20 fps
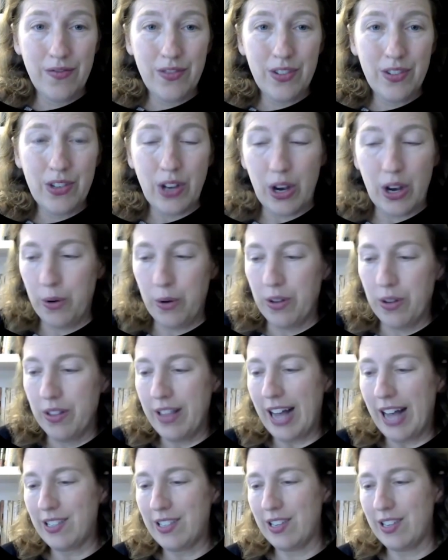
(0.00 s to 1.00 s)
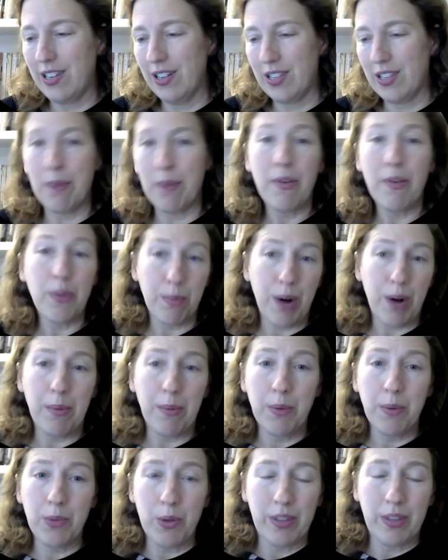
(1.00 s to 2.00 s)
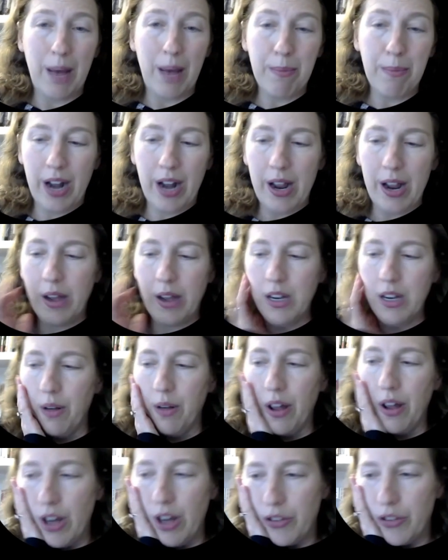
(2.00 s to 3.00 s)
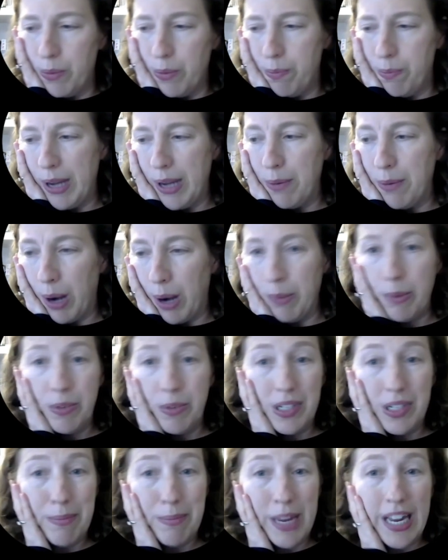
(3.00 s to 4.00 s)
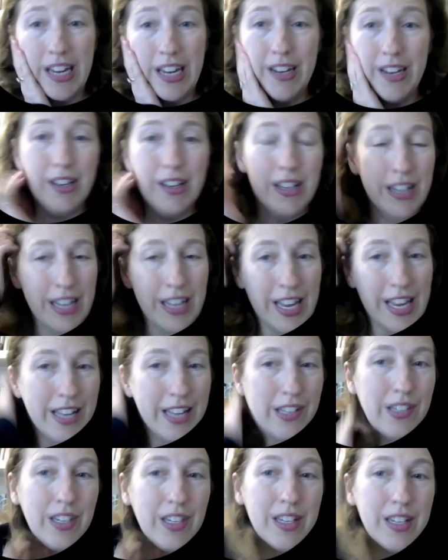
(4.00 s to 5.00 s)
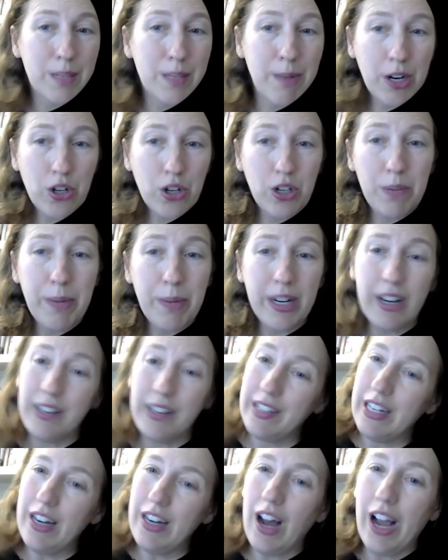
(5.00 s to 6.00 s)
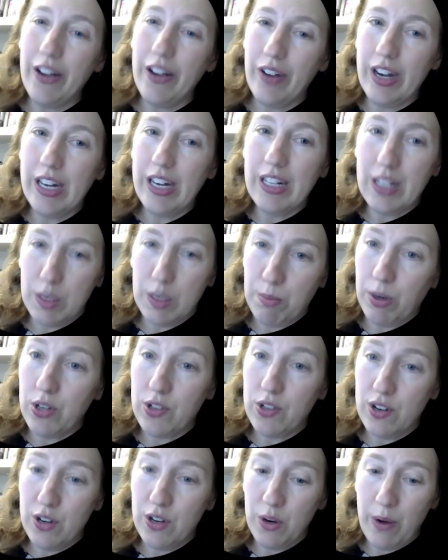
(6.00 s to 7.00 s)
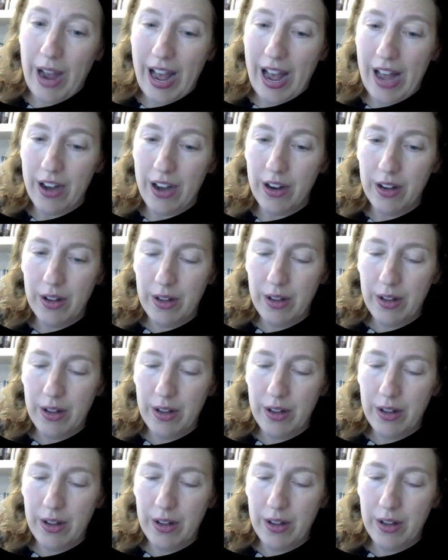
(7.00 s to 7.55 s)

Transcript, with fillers: So that's some of the problems with that. But I another big problem to me is, especially because in highlighting this person who had,